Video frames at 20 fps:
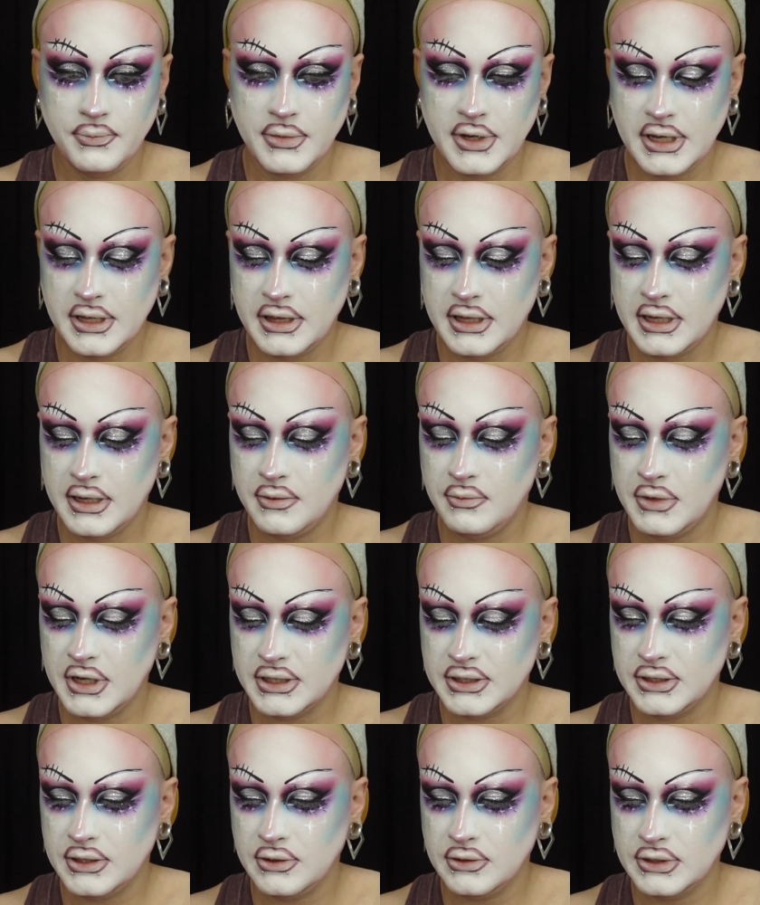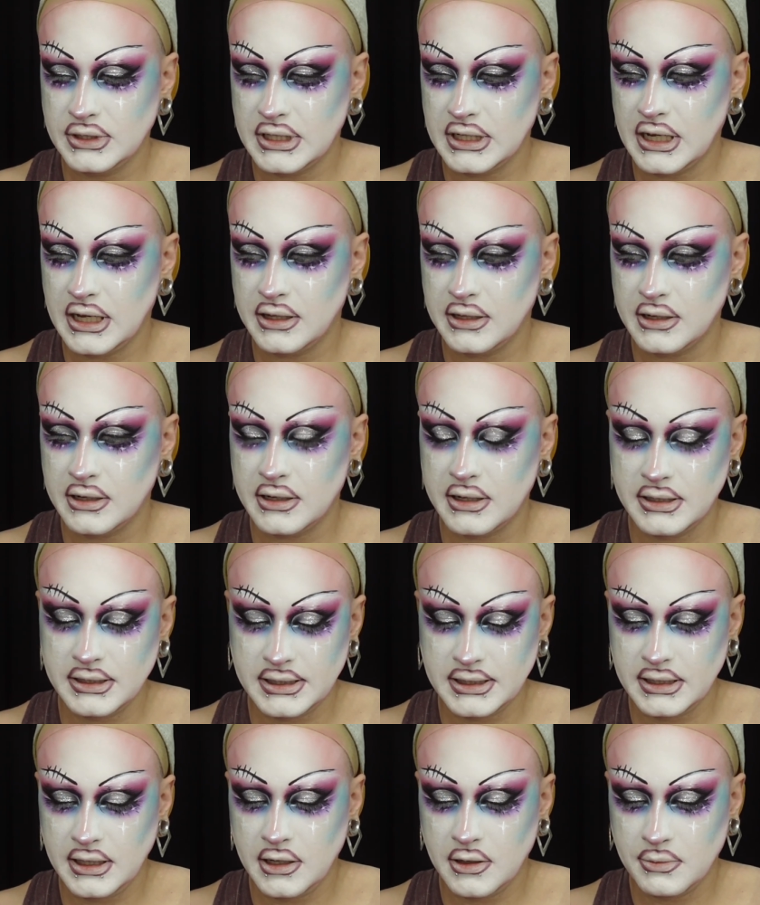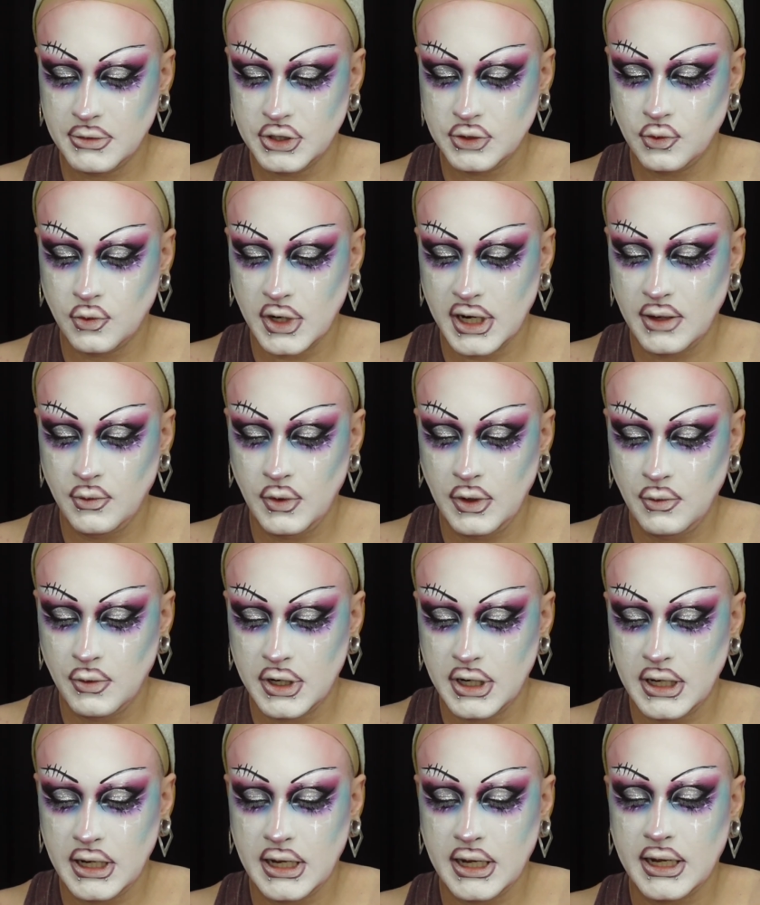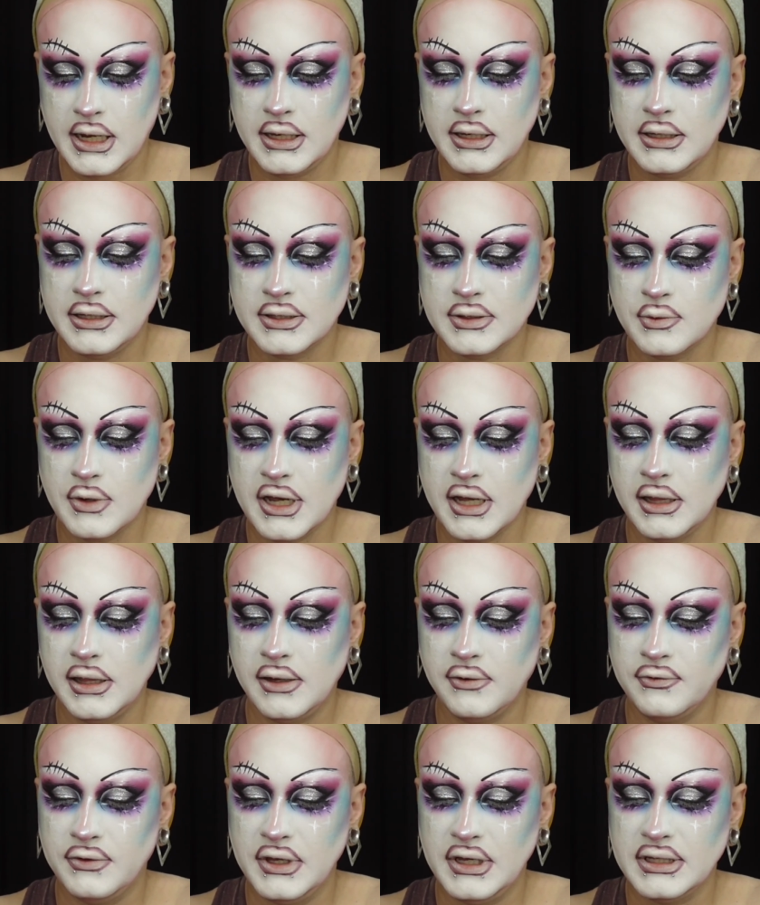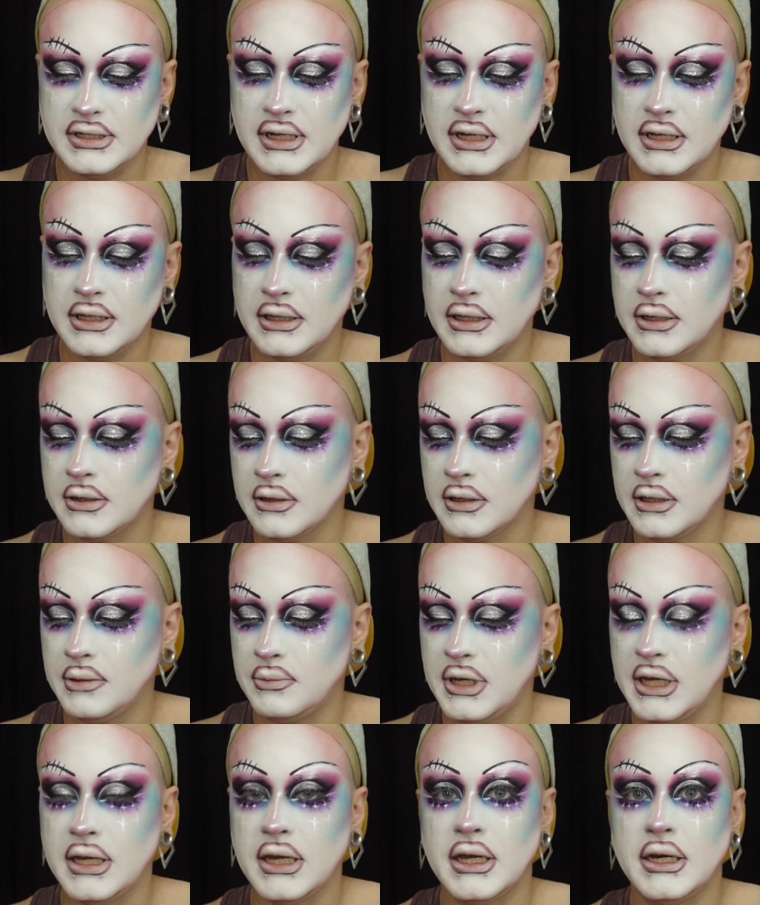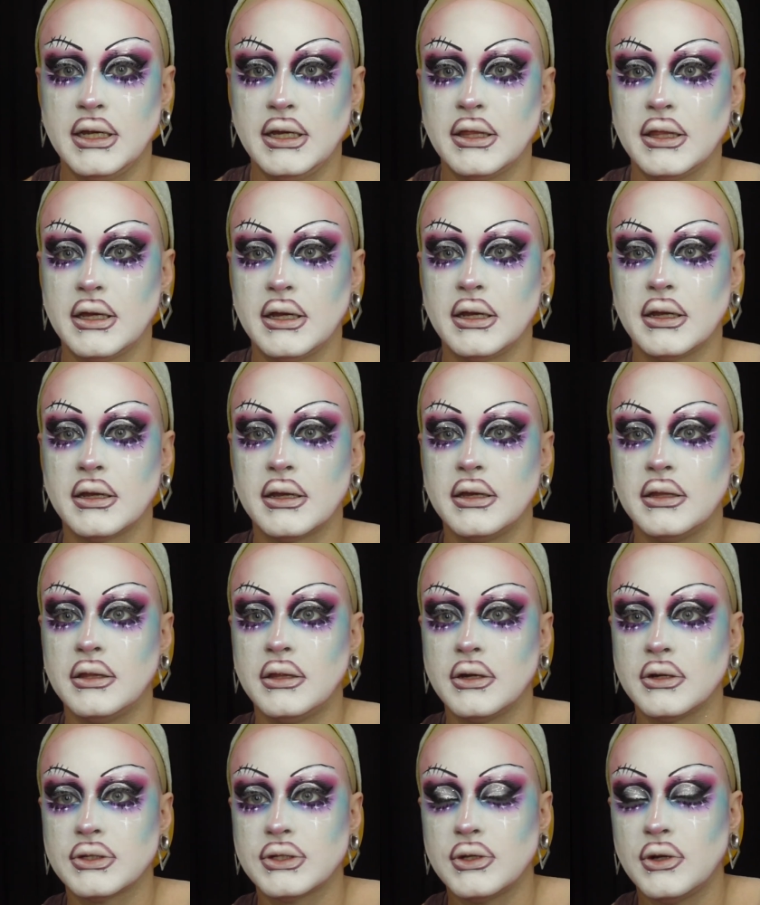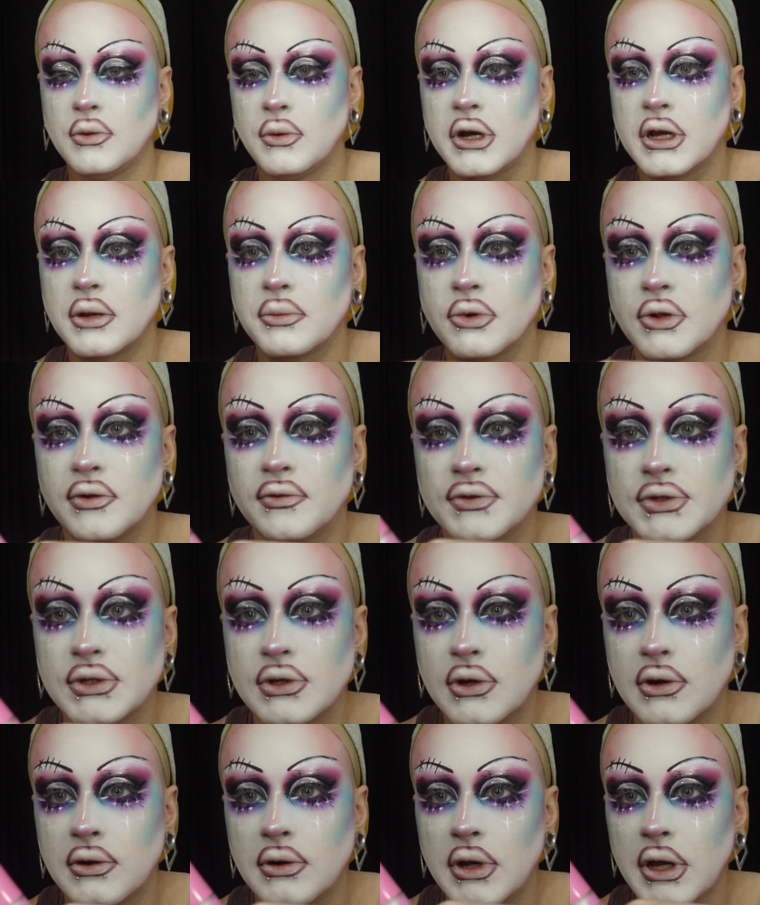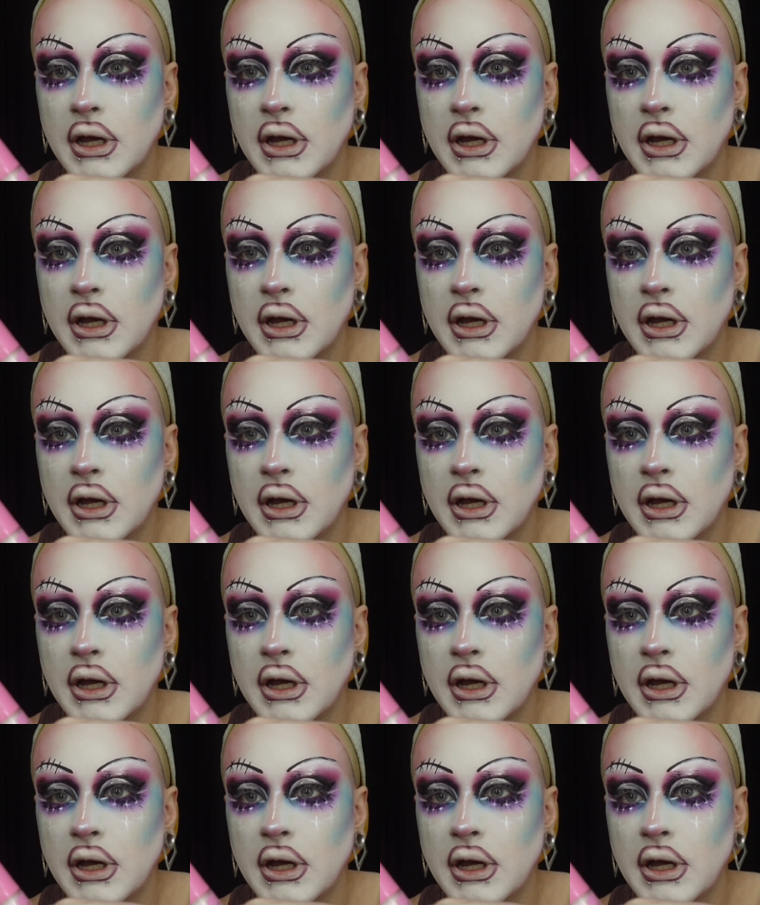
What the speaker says: and then mix those together and see how much white we want to add. This is why I love these. I can literally make anything, and they're so waterproof. So